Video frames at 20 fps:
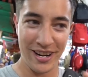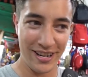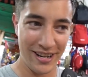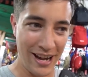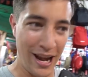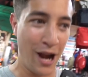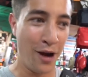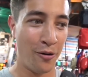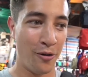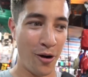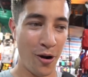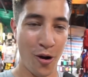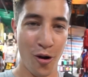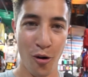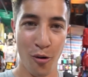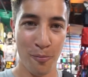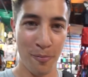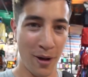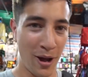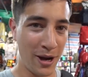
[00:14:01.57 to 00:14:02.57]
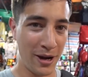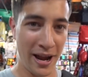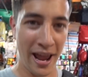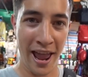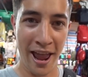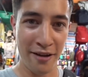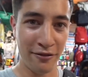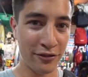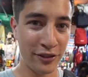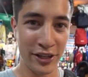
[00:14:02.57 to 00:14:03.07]
narrow, but
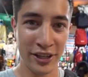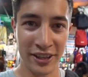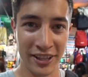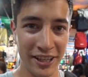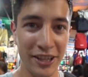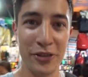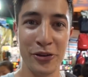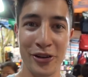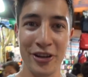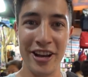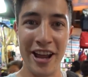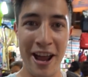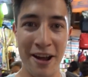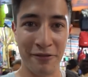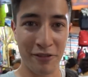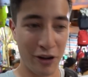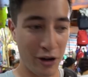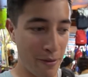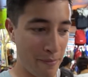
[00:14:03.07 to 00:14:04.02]
everything you could ever